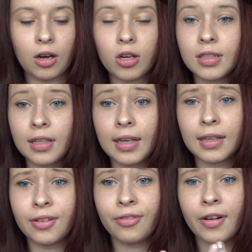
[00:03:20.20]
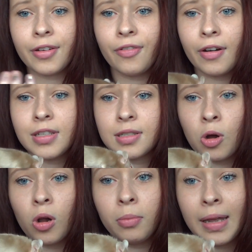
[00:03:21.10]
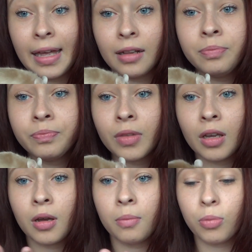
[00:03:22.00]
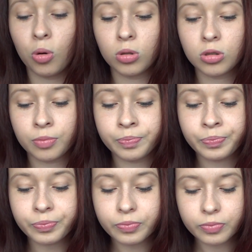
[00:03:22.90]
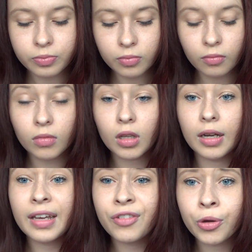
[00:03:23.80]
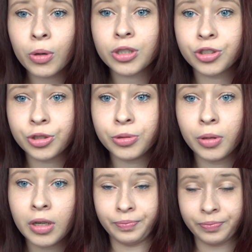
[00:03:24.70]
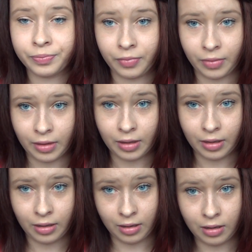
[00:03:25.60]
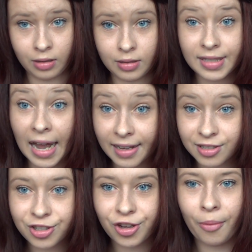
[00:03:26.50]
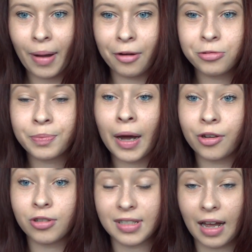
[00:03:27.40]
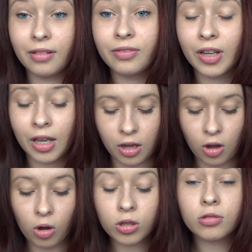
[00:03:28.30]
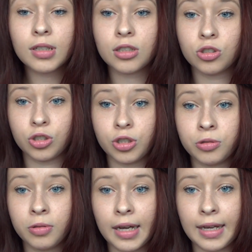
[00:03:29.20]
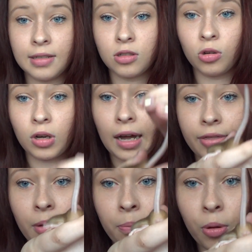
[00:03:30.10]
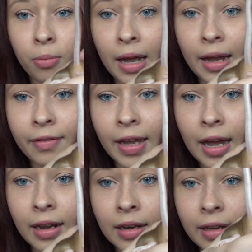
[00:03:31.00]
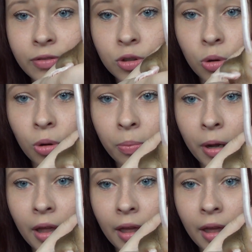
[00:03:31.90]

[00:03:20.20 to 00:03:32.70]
Oski is a very, very small male, but if you want to sex your mouse by yourself, all you need to do is look at the bum area and lift up